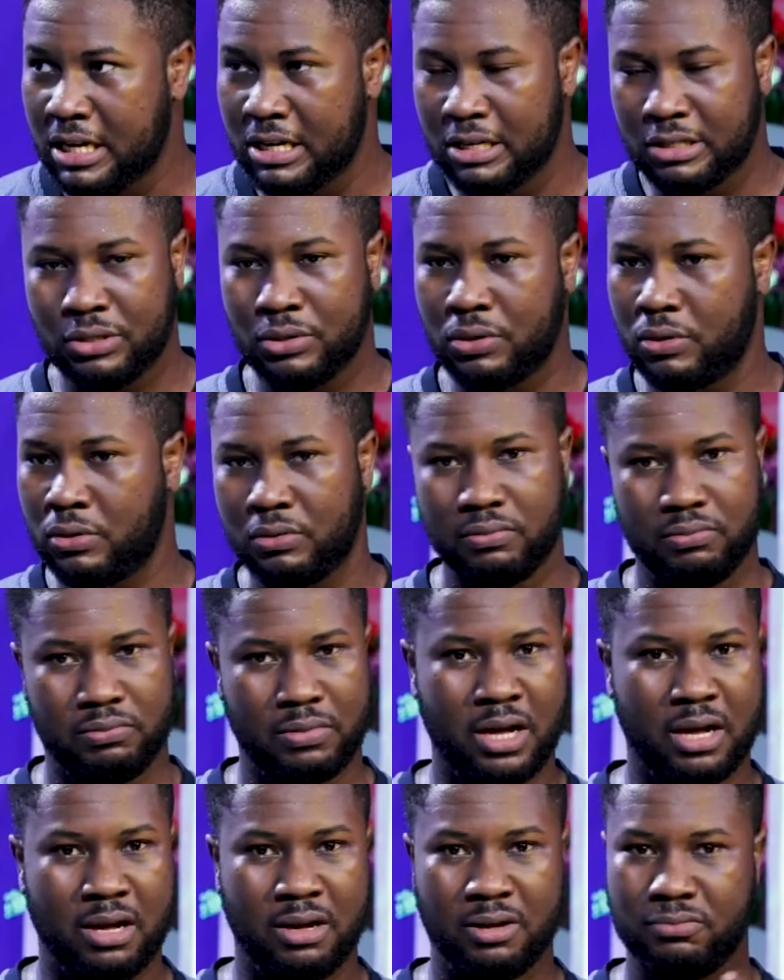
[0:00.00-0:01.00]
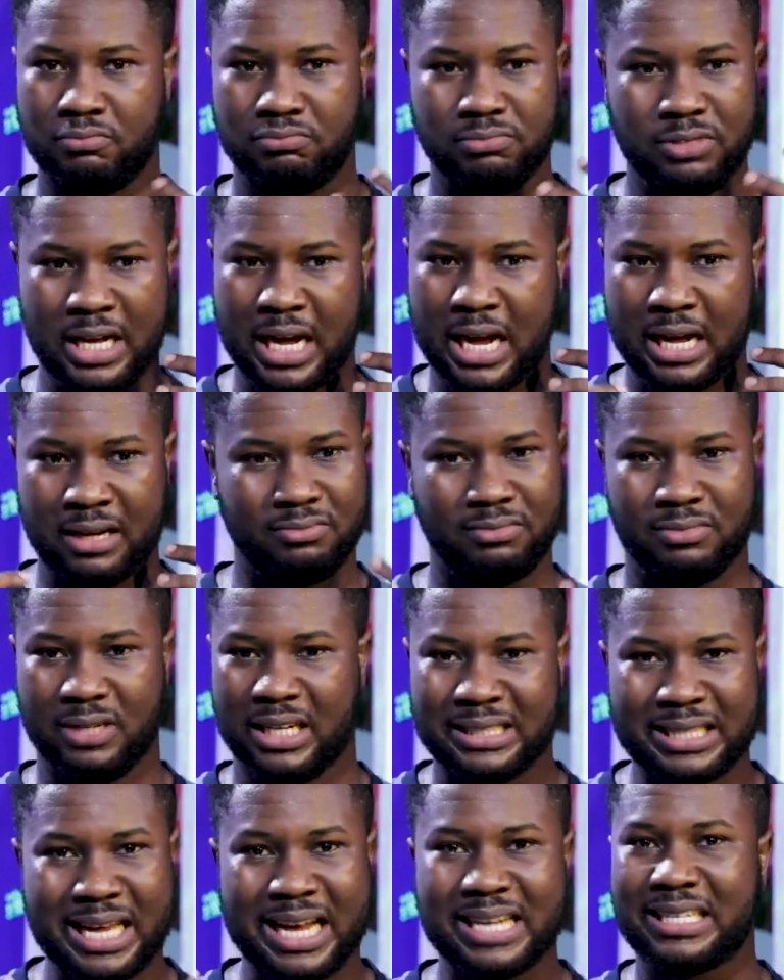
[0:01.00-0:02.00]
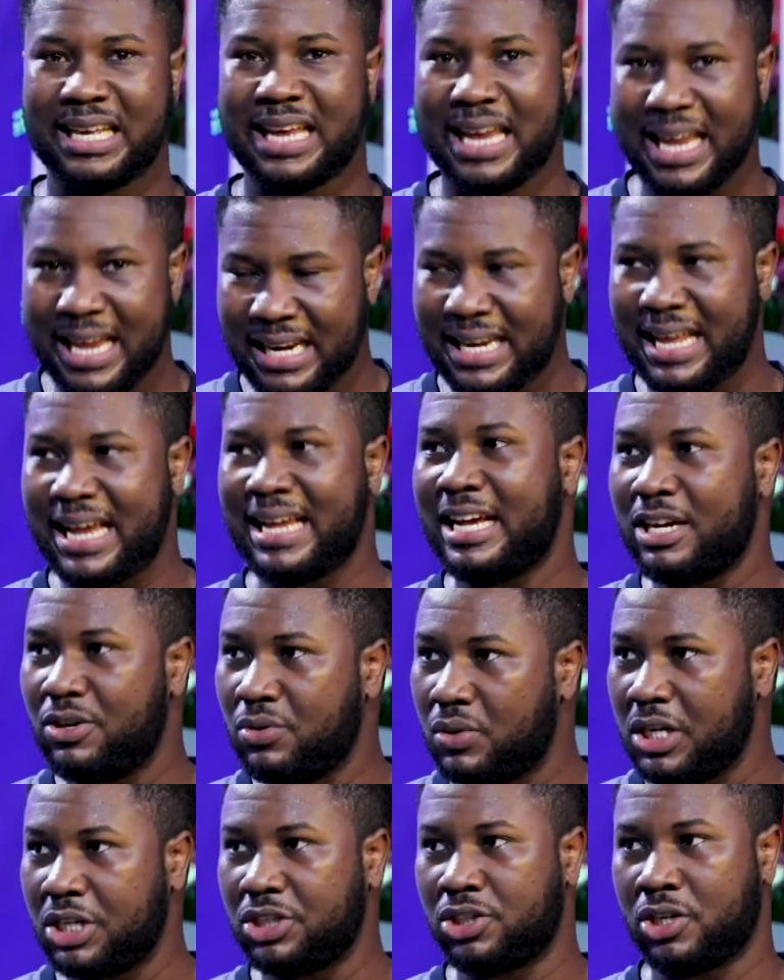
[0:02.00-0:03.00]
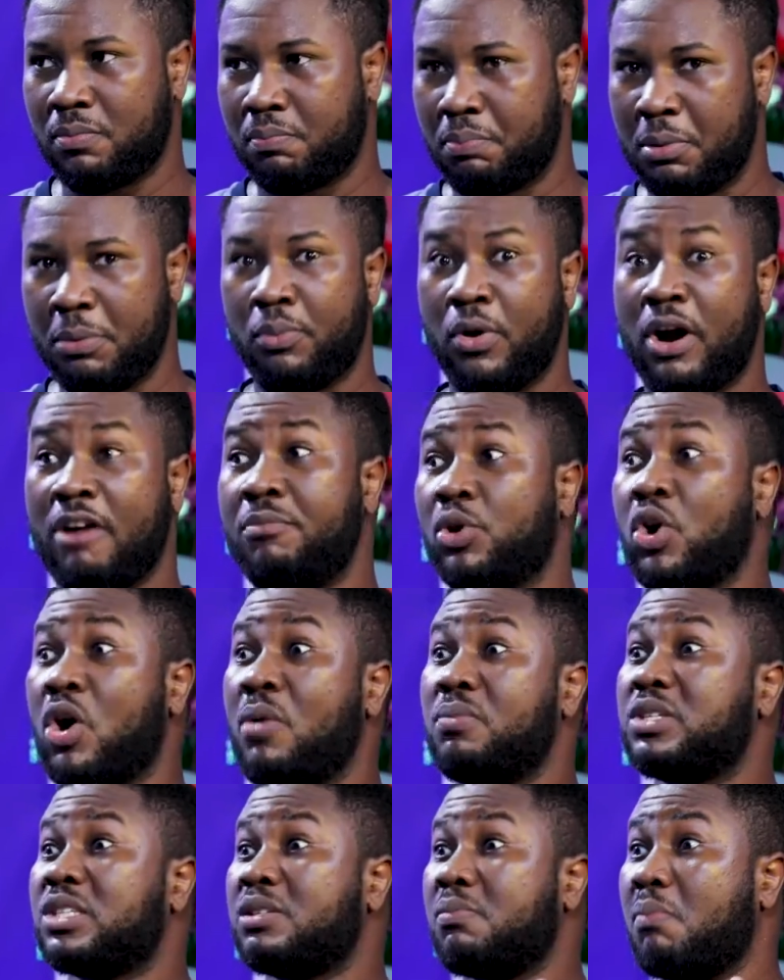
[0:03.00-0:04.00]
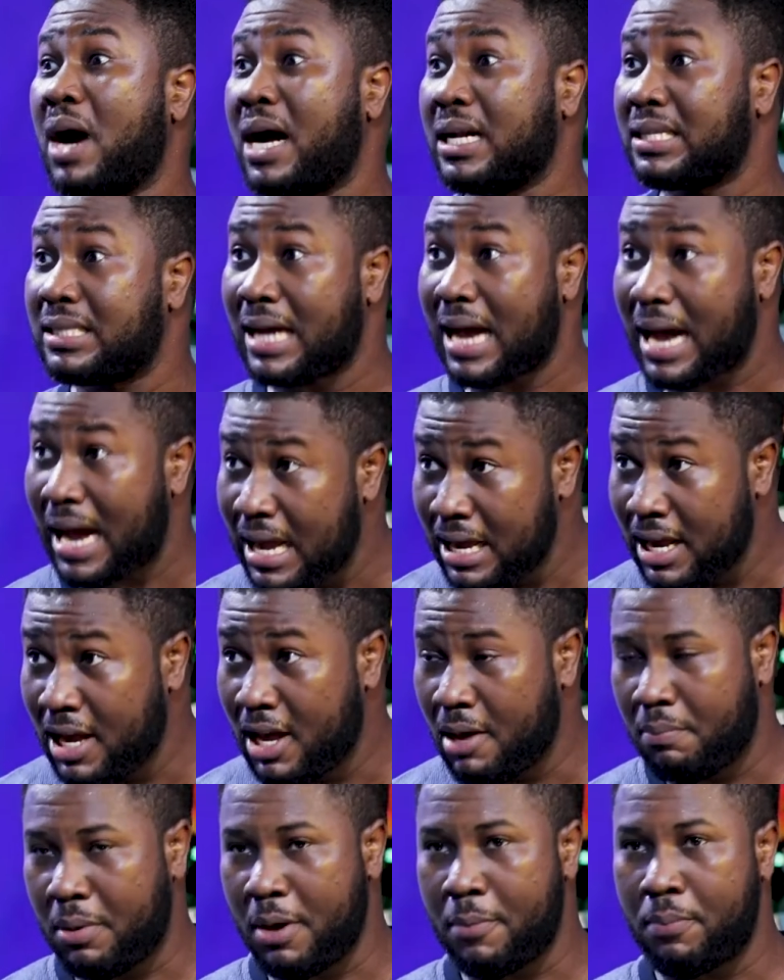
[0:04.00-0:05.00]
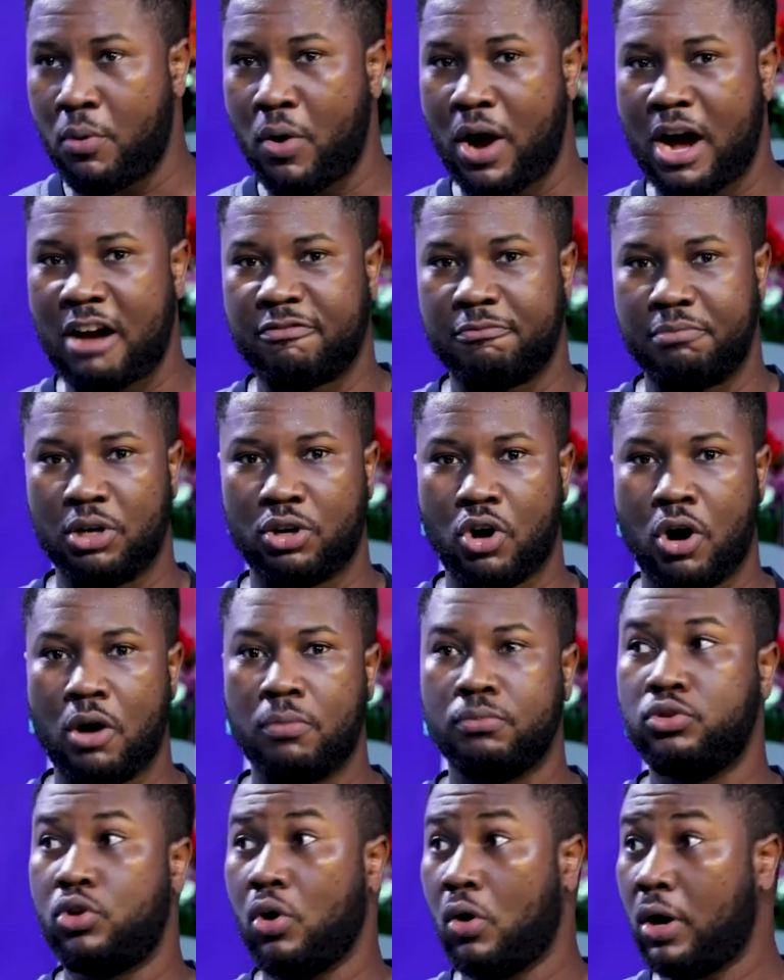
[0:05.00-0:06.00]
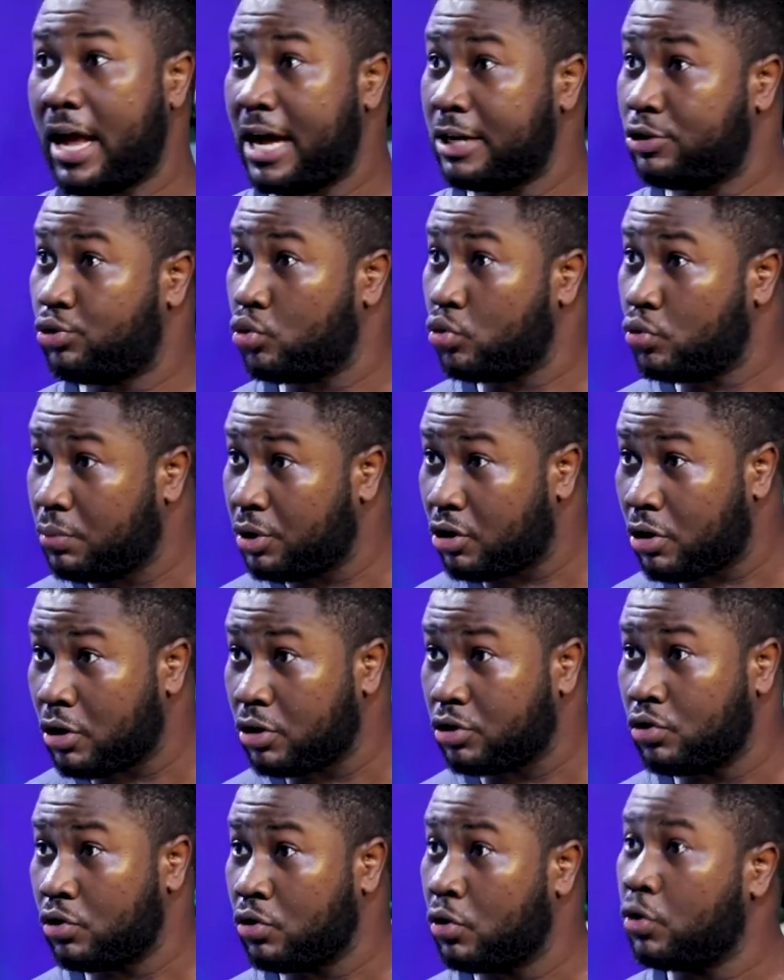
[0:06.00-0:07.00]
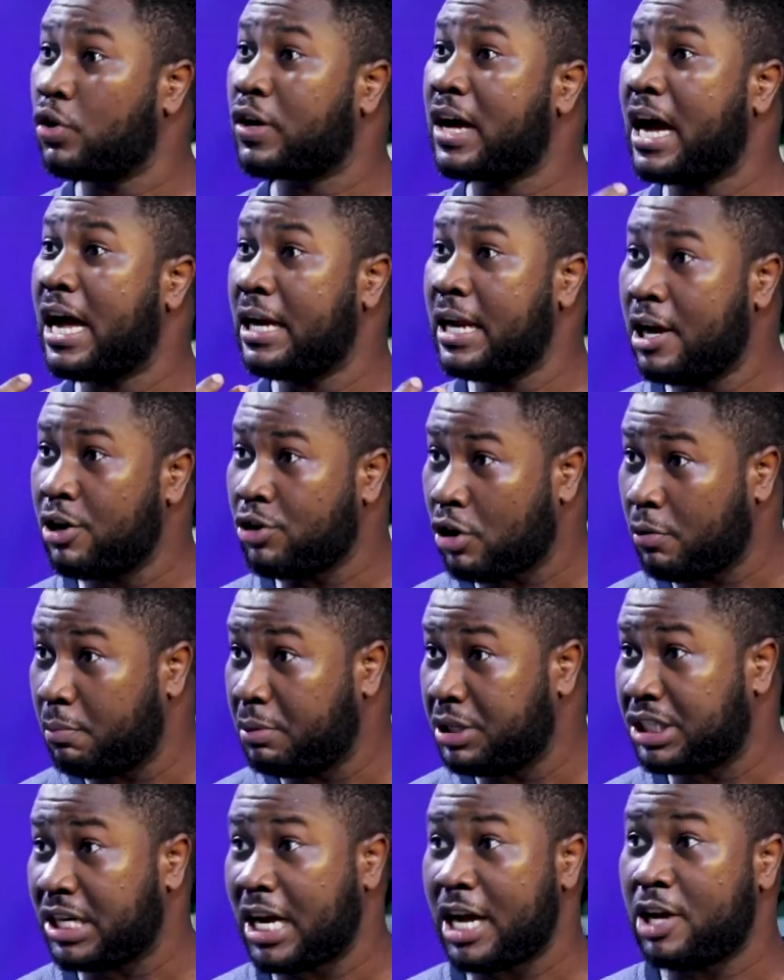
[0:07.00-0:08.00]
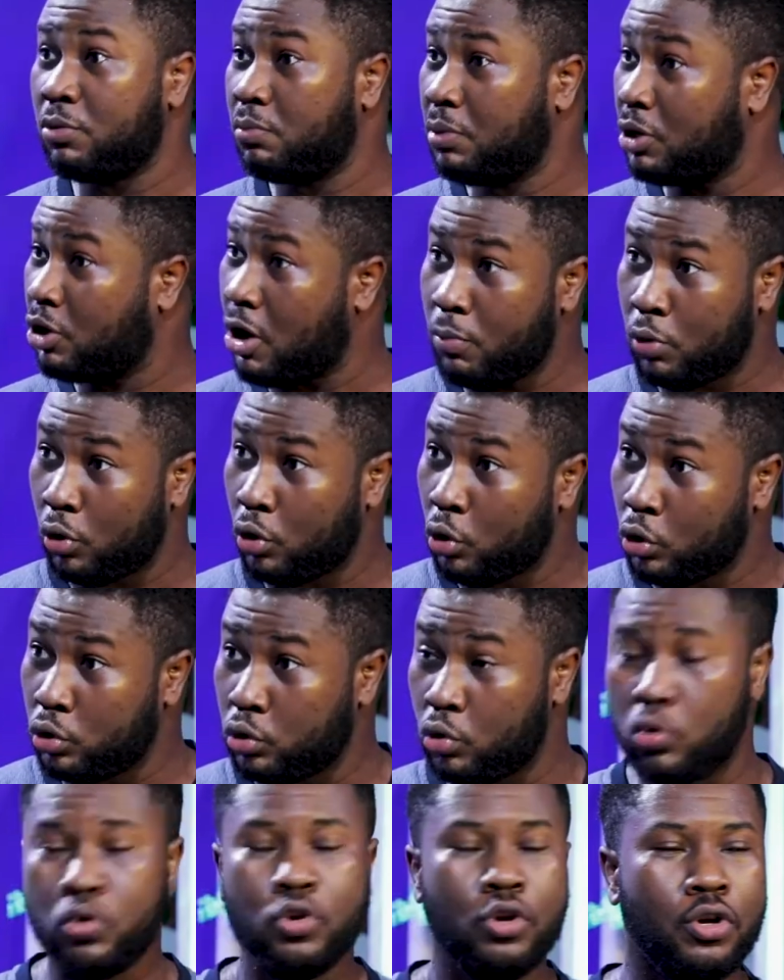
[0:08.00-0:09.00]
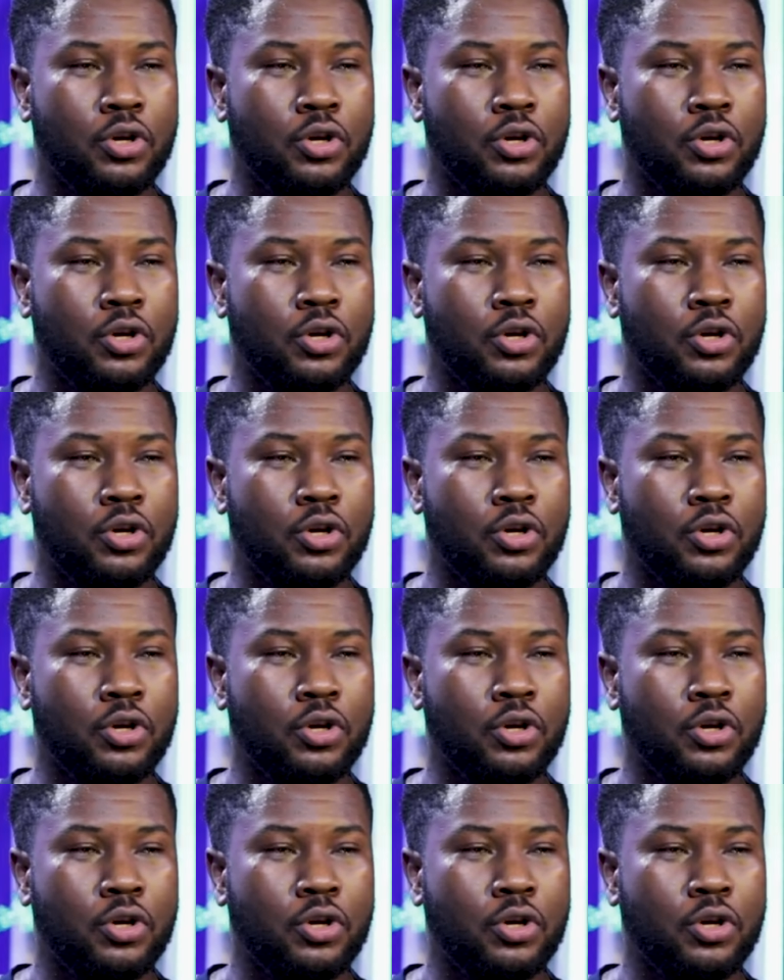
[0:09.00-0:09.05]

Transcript: So it has aided education. People have become smarter. Mm-hmm. People have become dollar too, because you know you can learn rubbish and you become olodo.